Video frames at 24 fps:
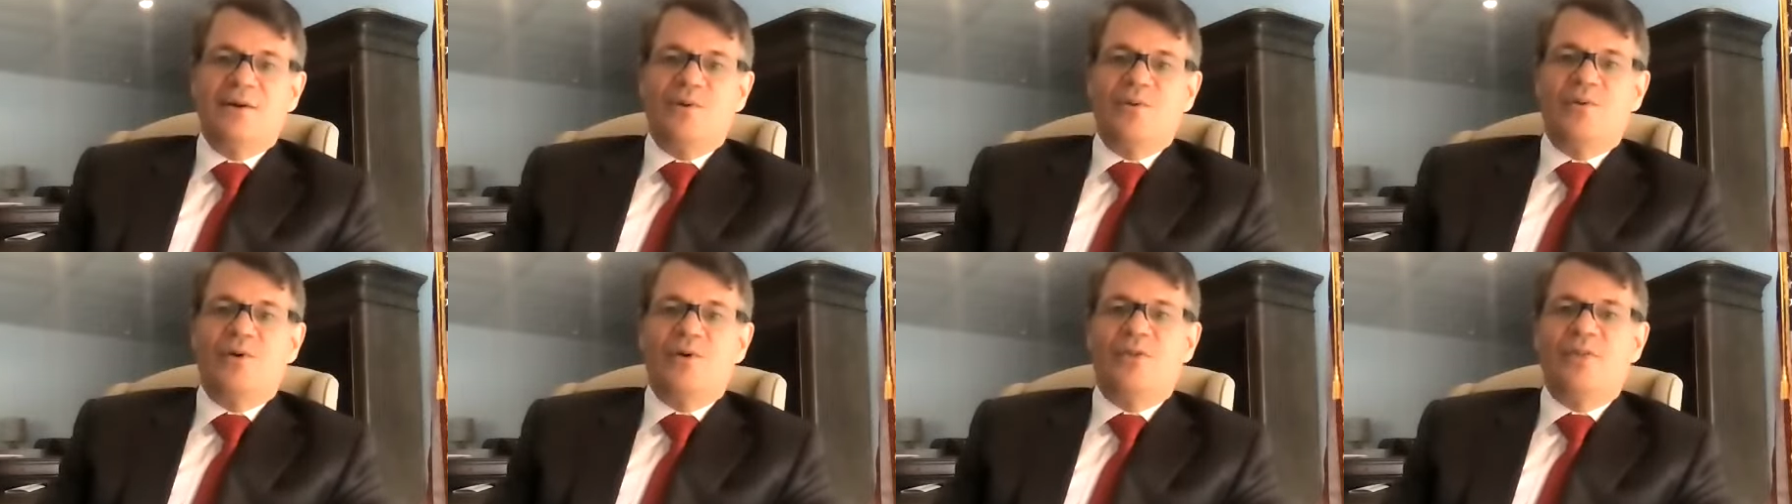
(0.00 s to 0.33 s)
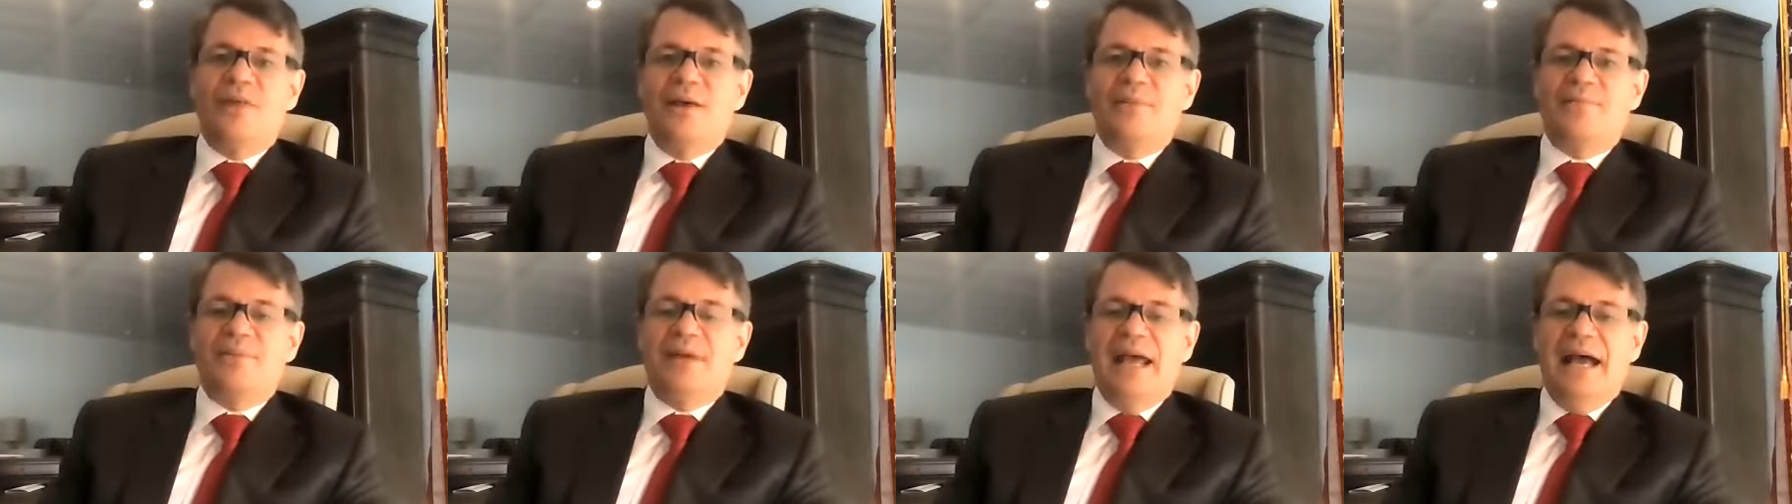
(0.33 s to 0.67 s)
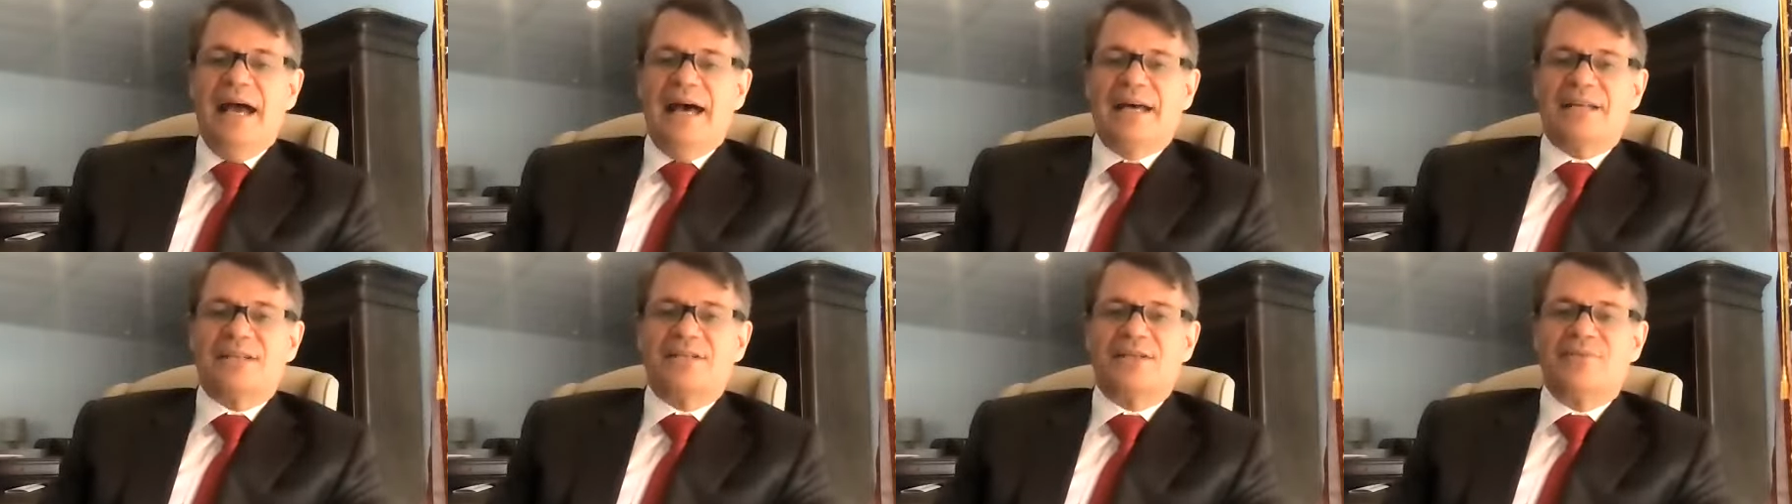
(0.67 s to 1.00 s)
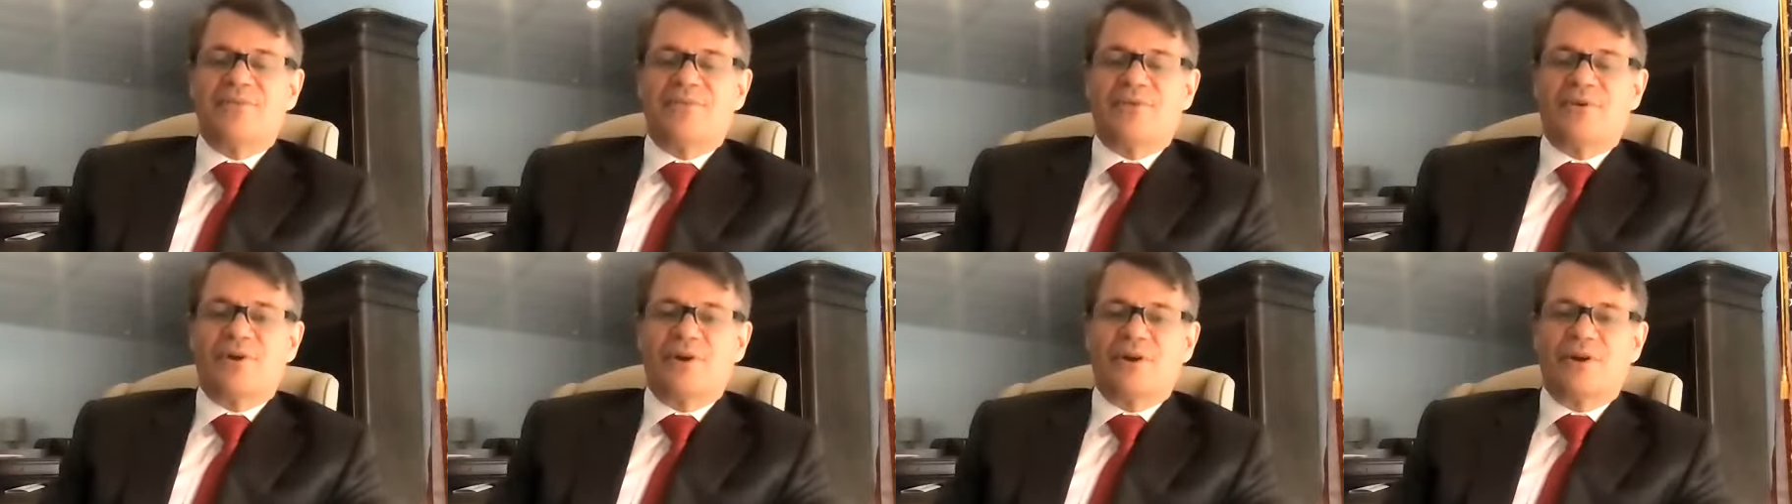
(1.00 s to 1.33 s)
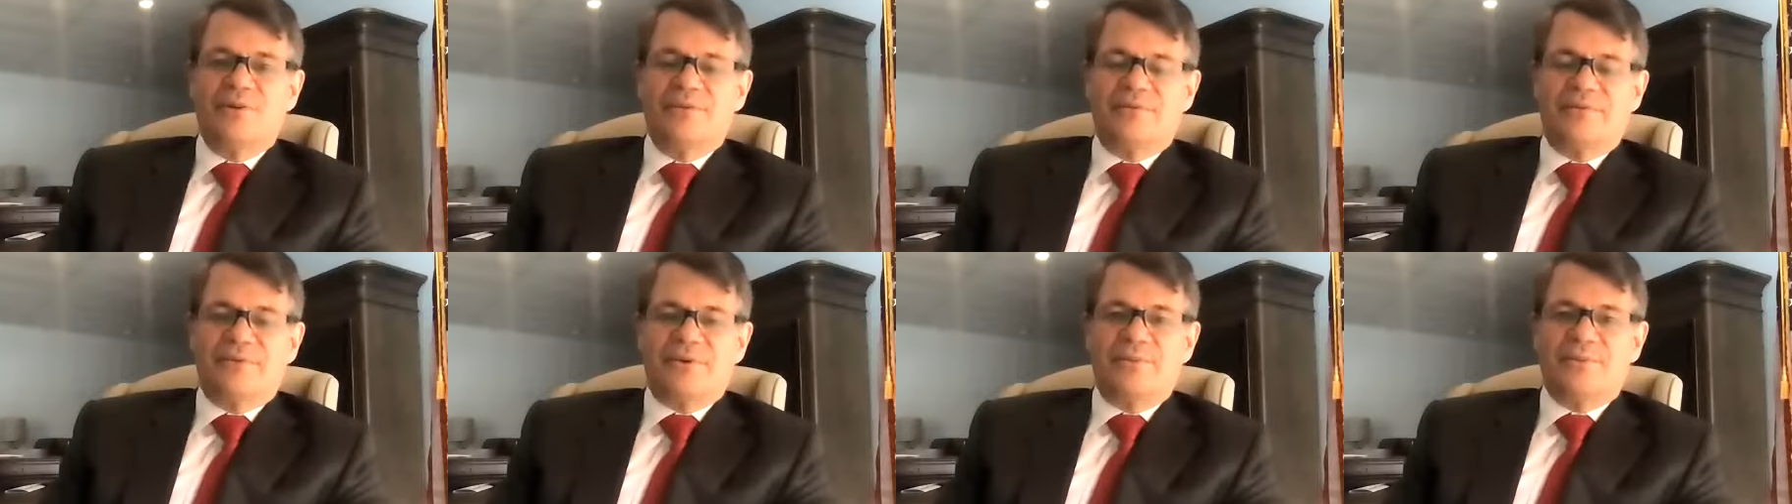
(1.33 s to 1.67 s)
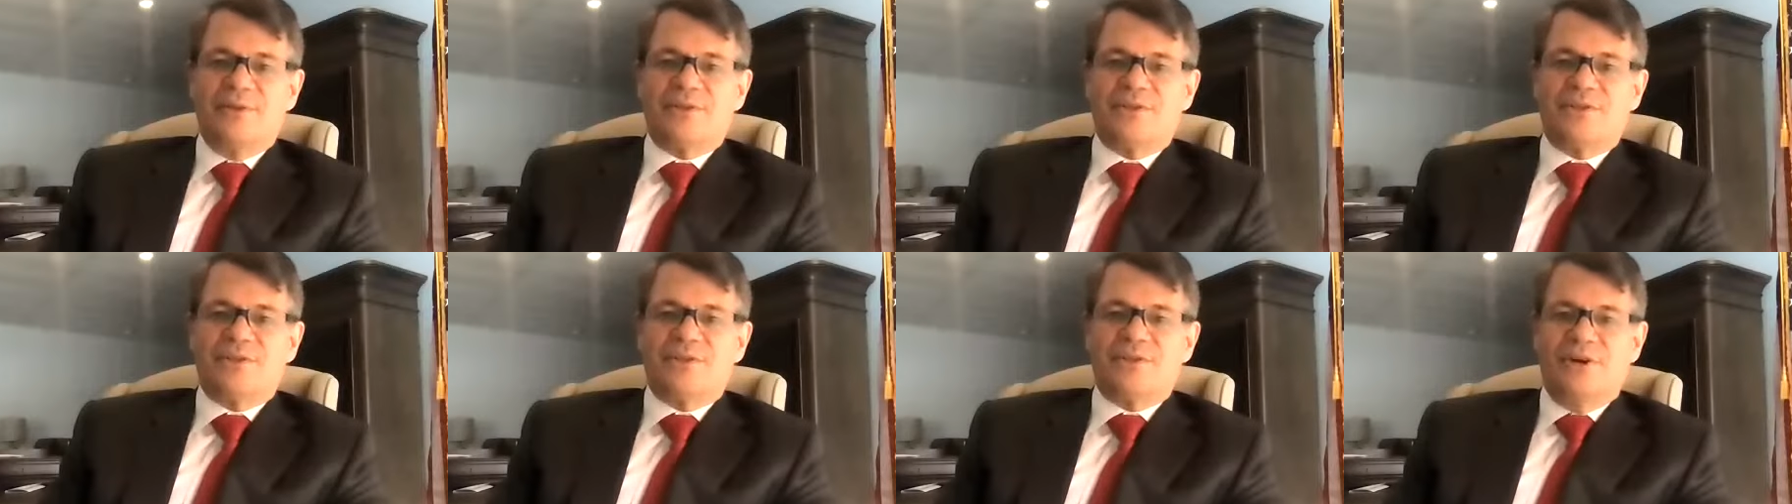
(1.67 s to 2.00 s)
will then be asked for a
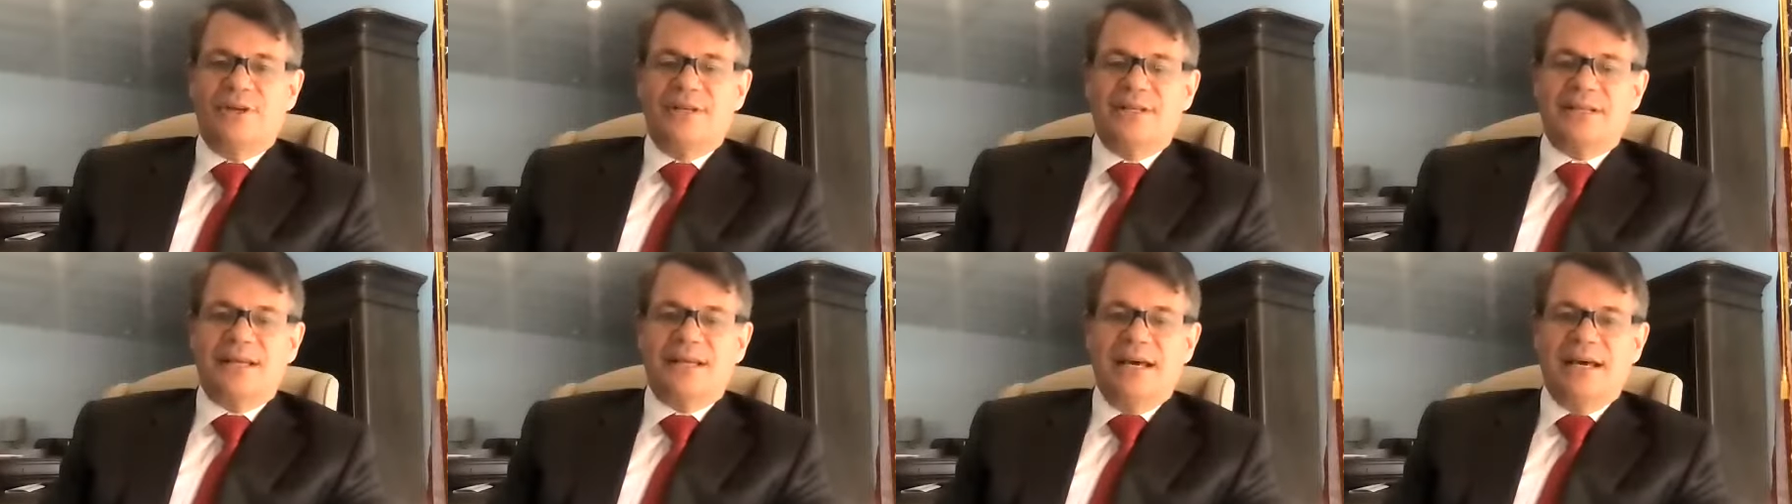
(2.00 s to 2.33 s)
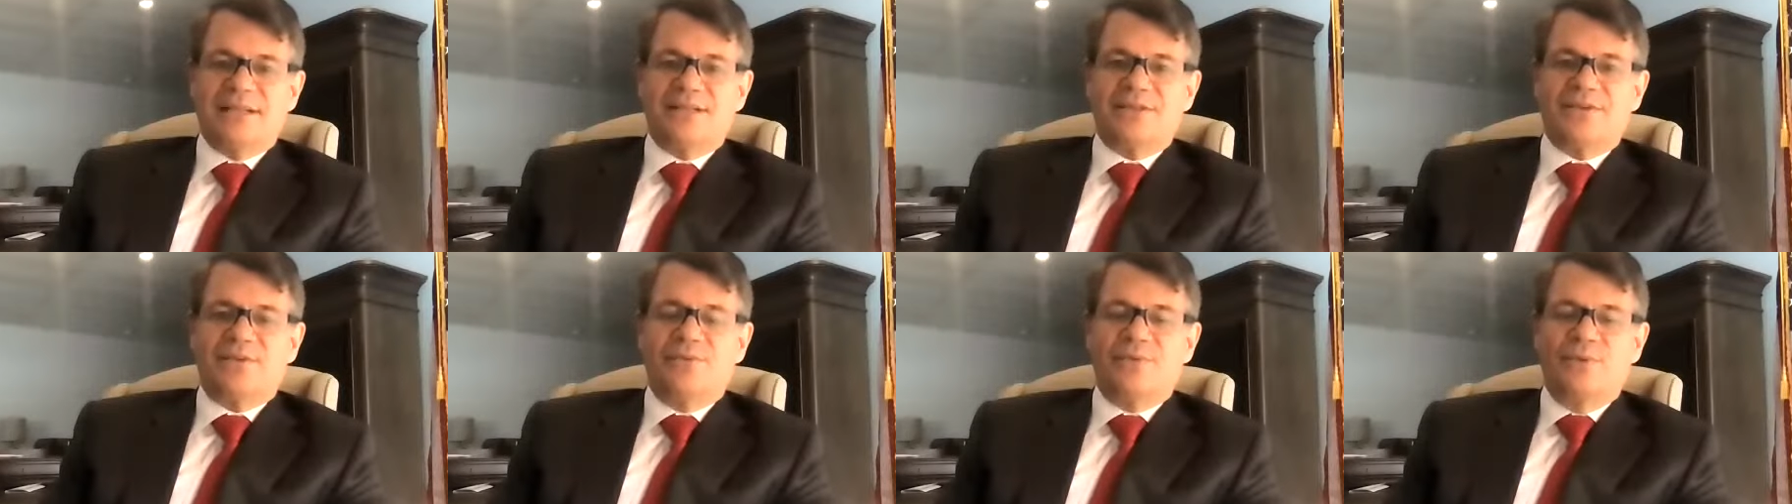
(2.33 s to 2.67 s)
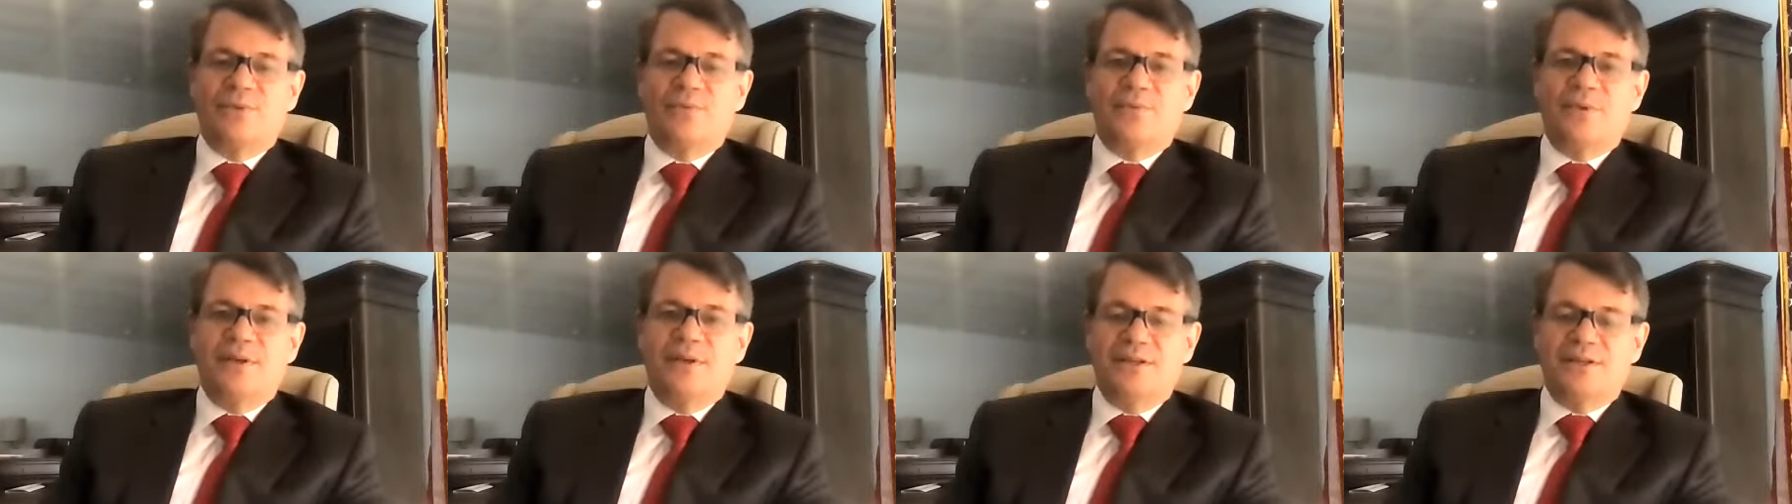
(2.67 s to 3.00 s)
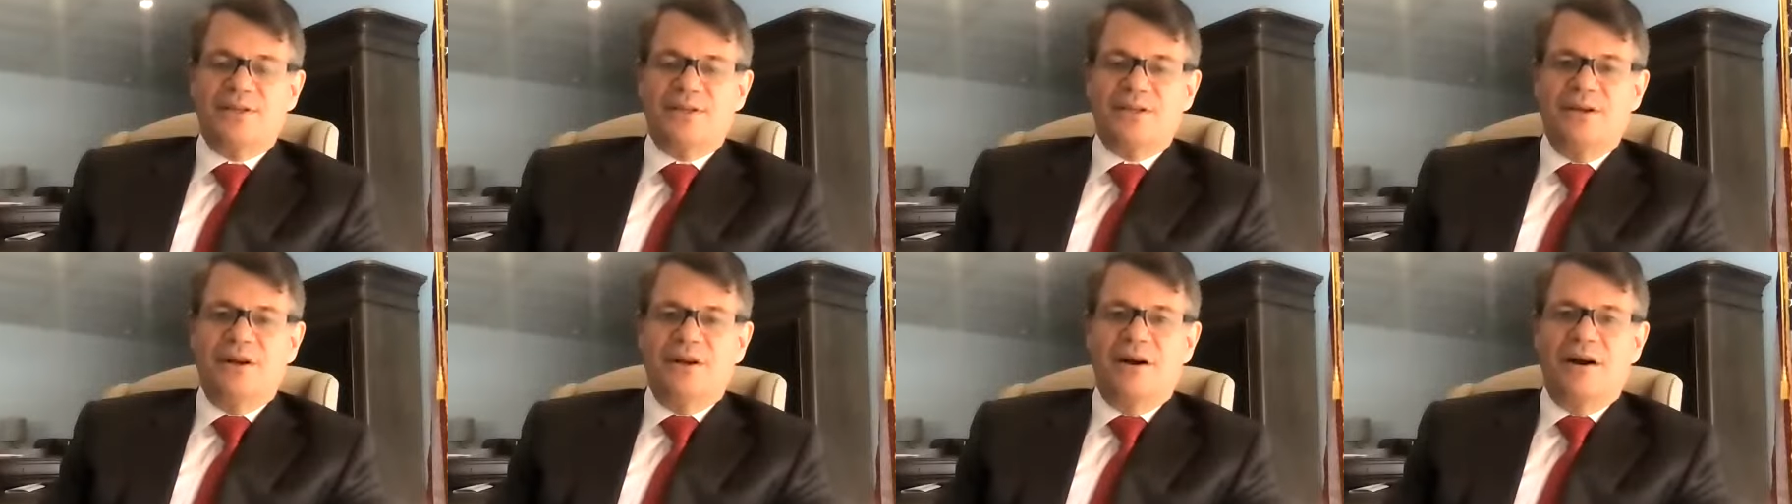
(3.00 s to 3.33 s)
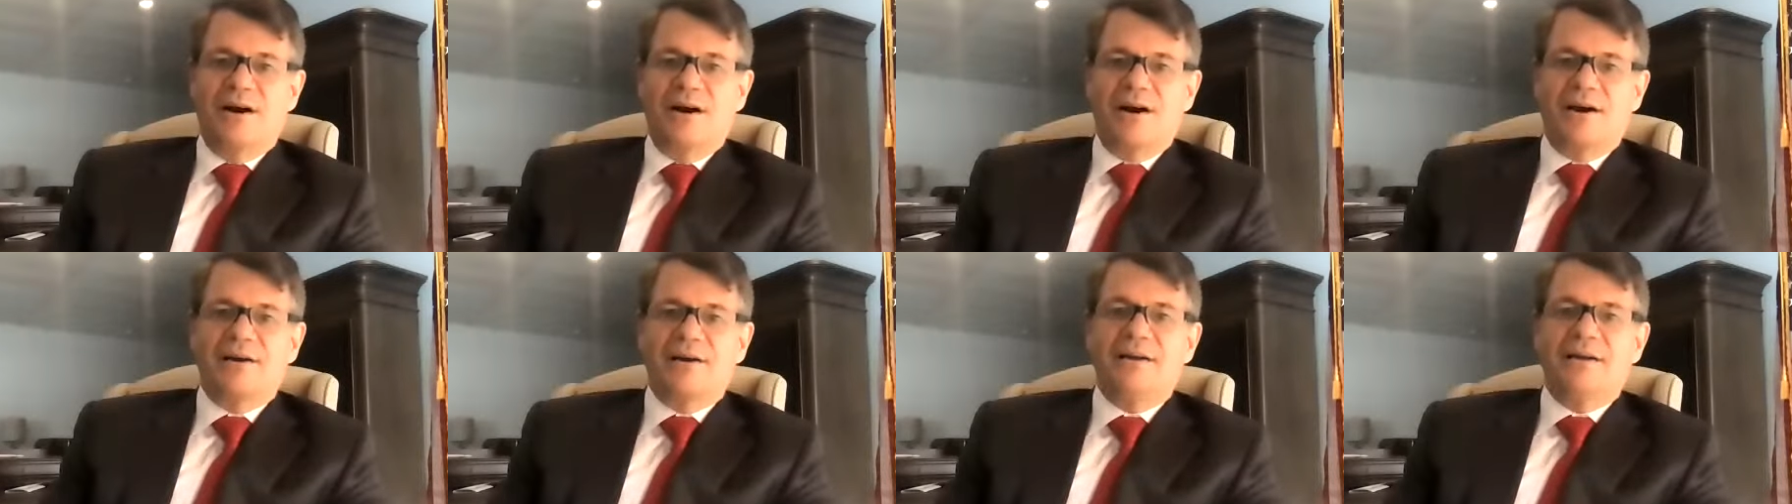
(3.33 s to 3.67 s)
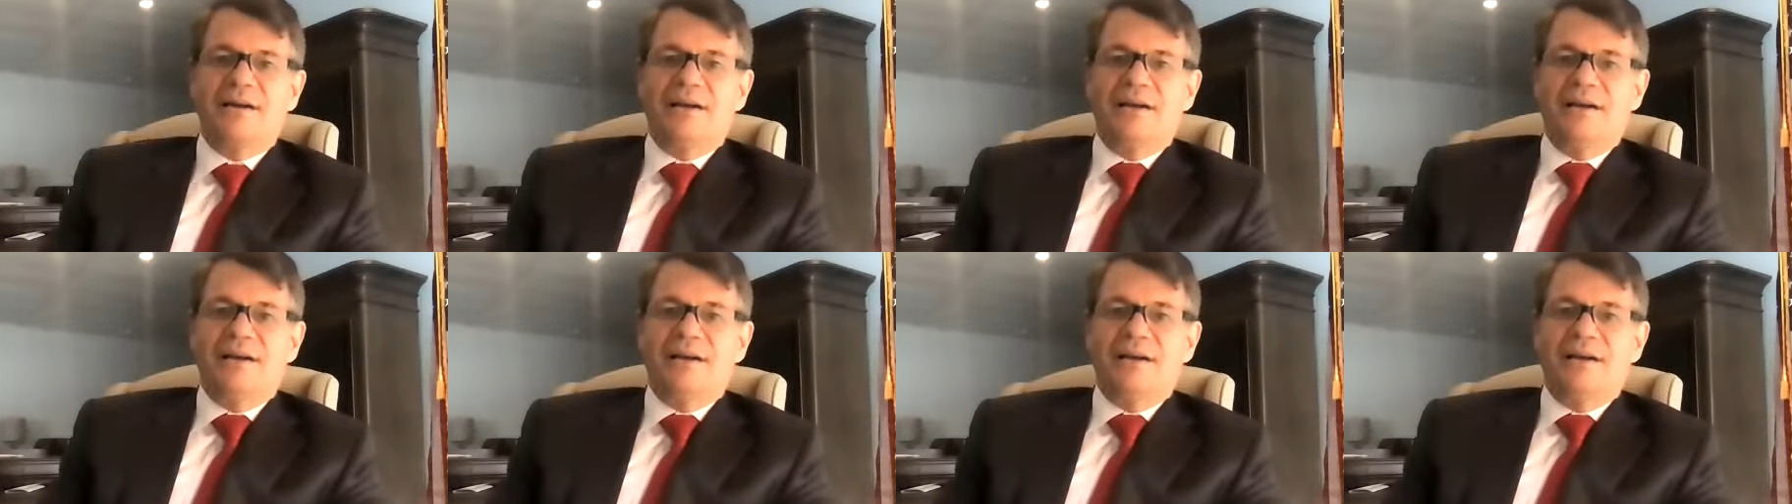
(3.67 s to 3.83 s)
confirmatory test through PCR,